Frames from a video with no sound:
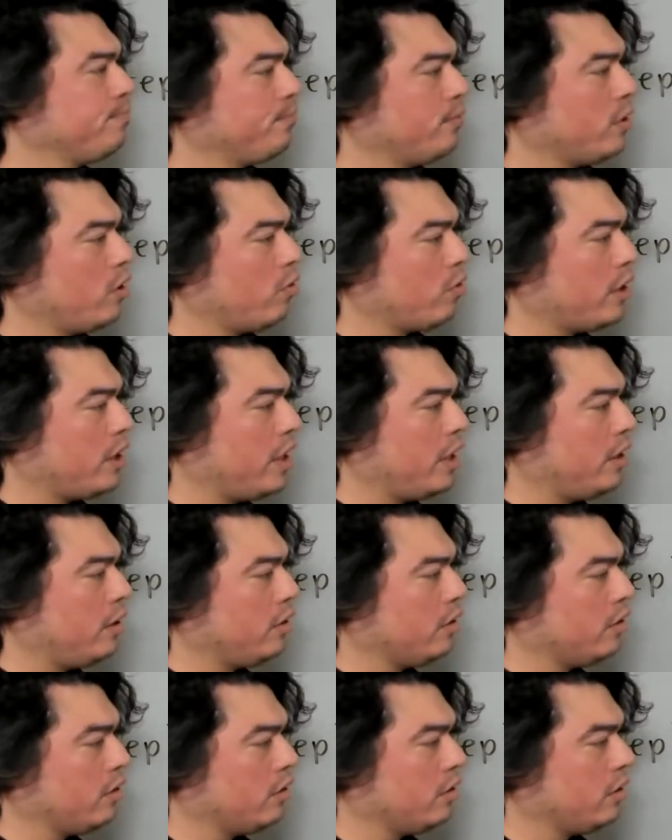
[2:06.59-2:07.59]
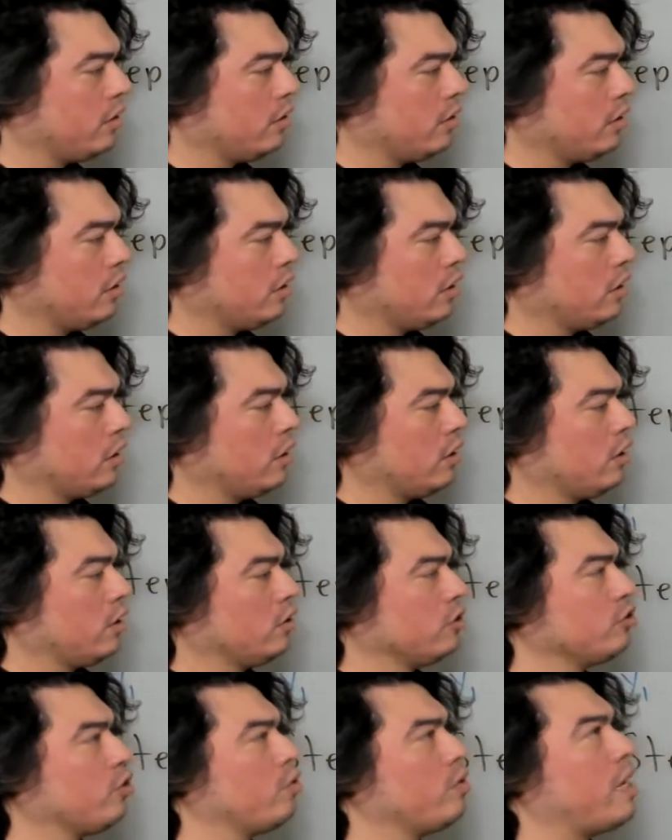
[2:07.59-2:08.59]
Okay?
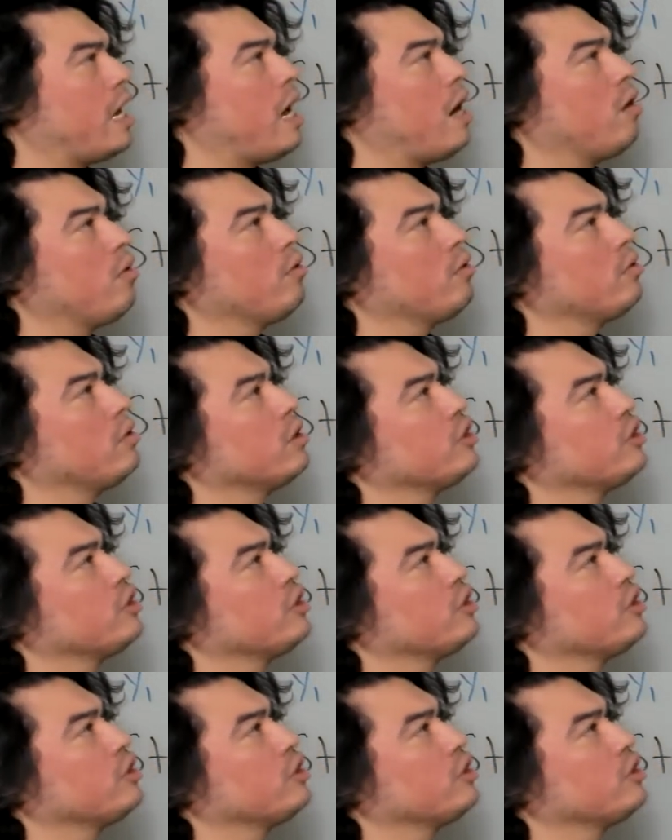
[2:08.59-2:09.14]
So now the